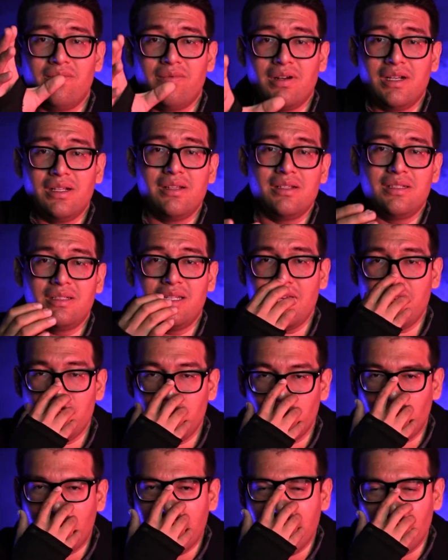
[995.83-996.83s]
in real estate.
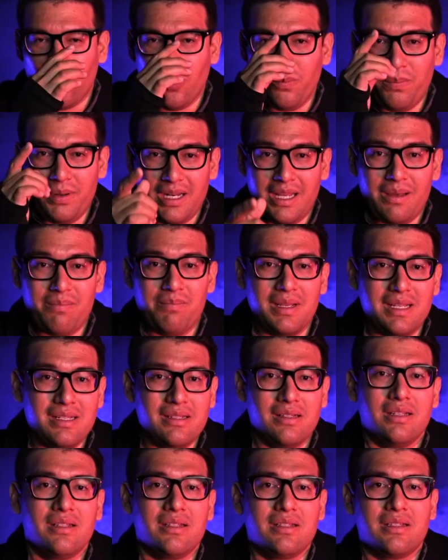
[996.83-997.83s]
You want to open a
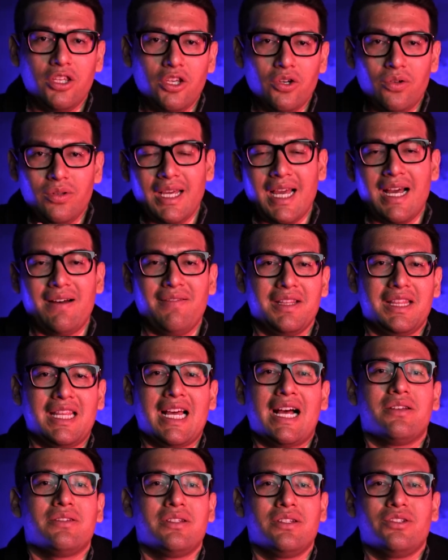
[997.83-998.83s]
business. You only have
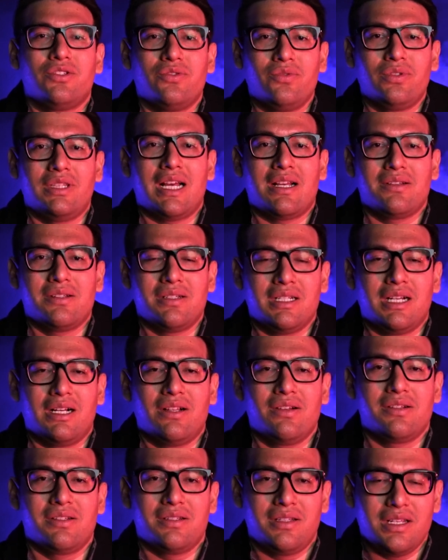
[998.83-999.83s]
$1,000,
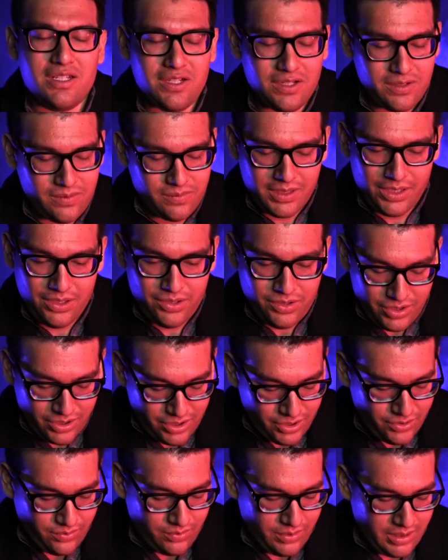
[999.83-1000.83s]
$2,000. This is what you
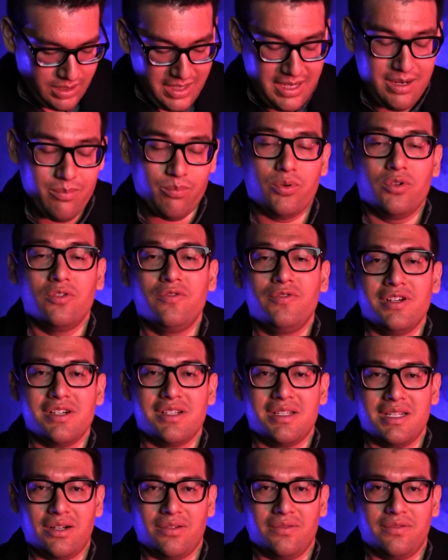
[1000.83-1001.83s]
should do. Improve
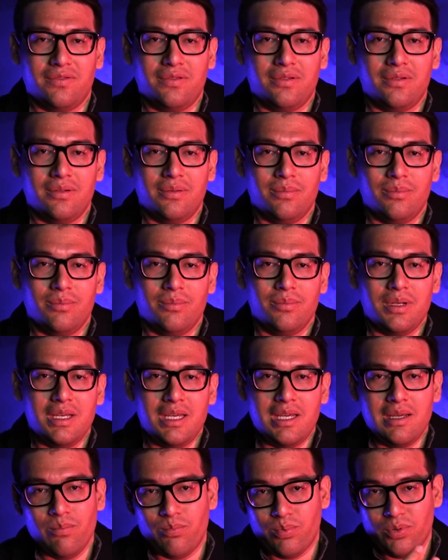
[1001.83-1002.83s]
yourself.
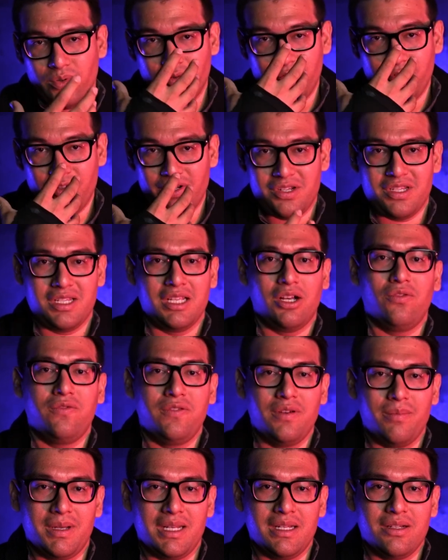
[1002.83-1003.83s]
Improve your
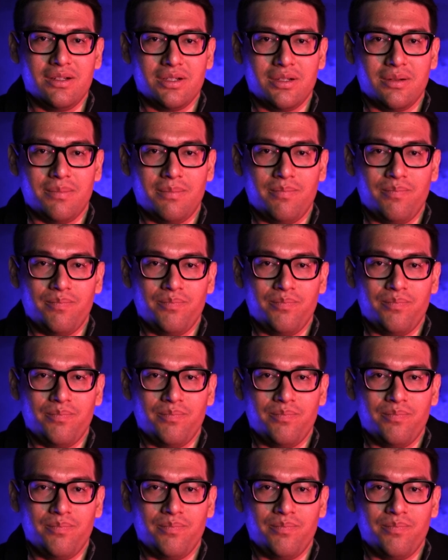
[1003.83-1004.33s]
self-image.